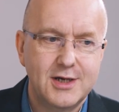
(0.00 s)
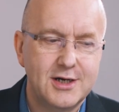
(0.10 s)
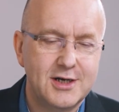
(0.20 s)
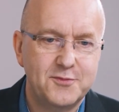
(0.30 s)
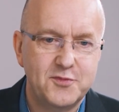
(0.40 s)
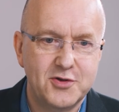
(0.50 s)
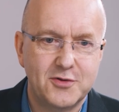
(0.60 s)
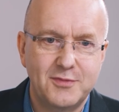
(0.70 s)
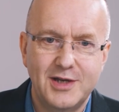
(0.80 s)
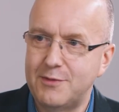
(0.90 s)

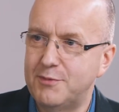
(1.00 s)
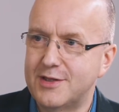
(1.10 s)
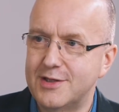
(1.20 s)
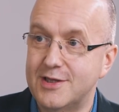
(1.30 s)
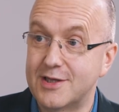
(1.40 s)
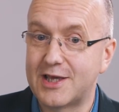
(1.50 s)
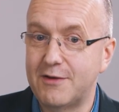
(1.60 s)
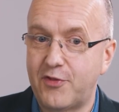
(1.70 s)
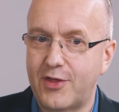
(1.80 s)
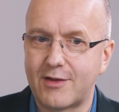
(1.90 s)
Not many businesses
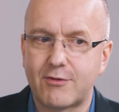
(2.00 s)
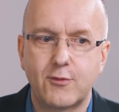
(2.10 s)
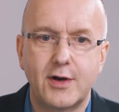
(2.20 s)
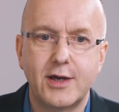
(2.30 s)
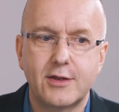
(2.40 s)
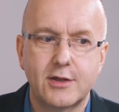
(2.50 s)
give things away.